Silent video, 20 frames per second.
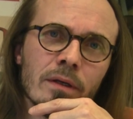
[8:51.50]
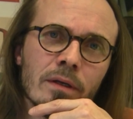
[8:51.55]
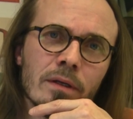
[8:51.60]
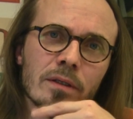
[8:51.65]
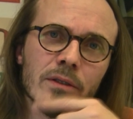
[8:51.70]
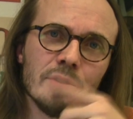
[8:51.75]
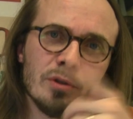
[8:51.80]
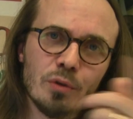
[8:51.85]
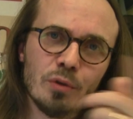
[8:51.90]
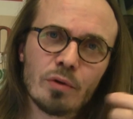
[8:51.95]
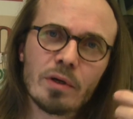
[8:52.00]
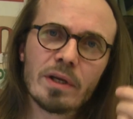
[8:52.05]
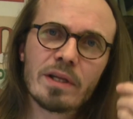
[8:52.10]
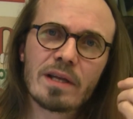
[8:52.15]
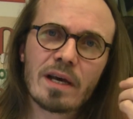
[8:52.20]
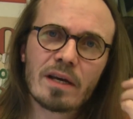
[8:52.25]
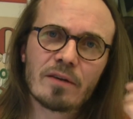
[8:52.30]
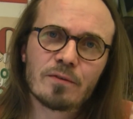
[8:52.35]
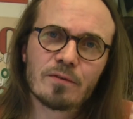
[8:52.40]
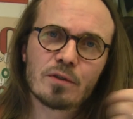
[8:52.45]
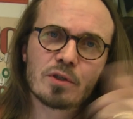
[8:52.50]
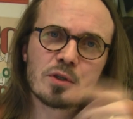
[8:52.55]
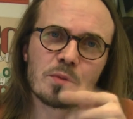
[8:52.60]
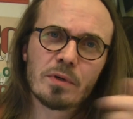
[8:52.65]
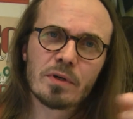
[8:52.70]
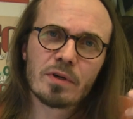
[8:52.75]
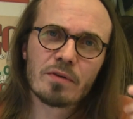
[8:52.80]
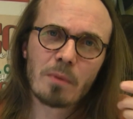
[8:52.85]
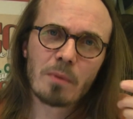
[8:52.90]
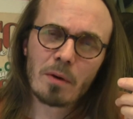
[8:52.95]
Because during that first
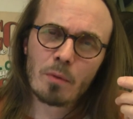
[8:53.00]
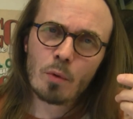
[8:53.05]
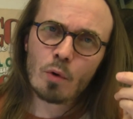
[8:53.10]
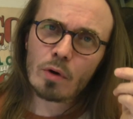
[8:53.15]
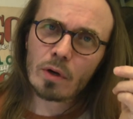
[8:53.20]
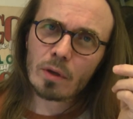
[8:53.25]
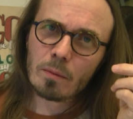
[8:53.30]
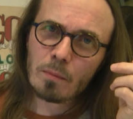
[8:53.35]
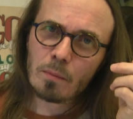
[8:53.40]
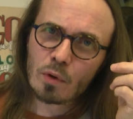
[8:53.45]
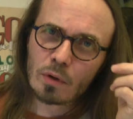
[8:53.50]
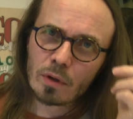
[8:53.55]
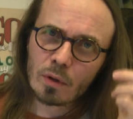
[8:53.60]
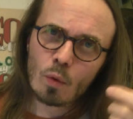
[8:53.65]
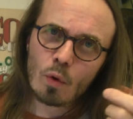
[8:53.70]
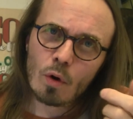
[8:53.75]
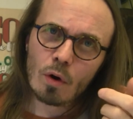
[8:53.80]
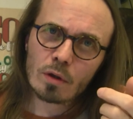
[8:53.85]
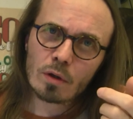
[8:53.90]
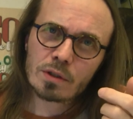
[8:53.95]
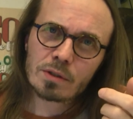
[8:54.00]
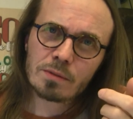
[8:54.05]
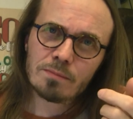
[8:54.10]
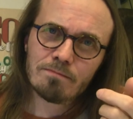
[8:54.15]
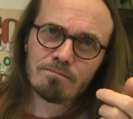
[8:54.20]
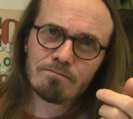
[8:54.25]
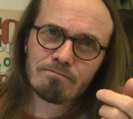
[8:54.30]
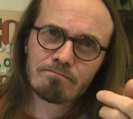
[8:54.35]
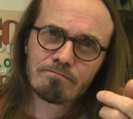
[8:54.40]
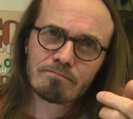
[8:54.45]
period of my morning walks,
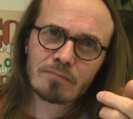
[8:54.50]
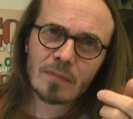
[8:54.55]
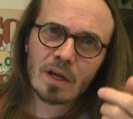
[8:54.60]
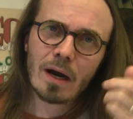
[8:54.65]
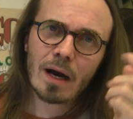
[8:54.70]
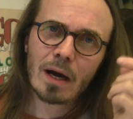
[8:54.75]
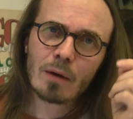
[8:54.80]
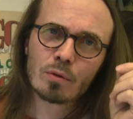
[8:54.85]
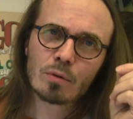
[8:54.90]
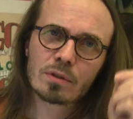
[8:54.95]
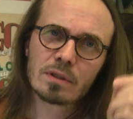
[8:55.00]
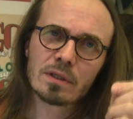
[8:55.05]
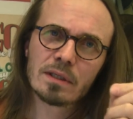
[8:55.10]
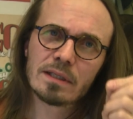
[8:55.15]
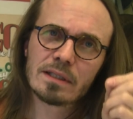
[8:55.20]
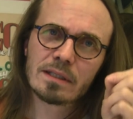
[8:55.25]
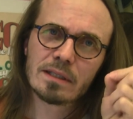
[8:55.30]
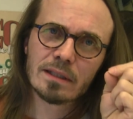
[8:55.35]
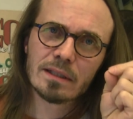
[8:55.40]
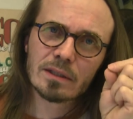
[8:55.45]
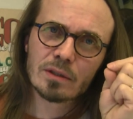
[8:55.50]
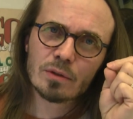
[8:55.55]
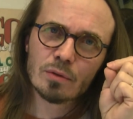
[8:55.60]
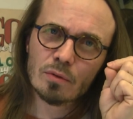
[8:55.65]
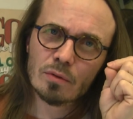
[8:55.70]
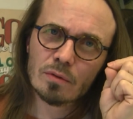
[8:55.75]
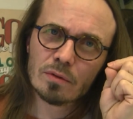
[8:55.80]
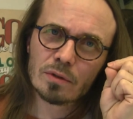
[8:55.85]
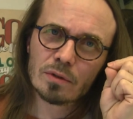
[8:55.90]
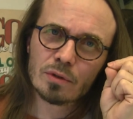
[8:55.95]
I was listening to